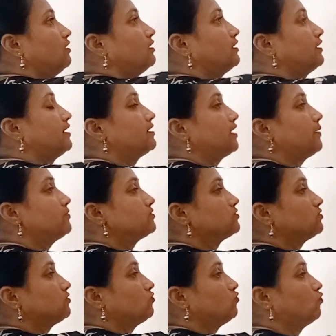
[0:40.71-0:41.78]
10 times,
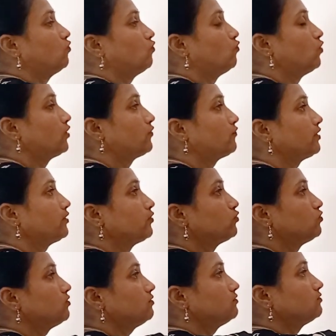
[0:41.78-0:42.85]
what will you do?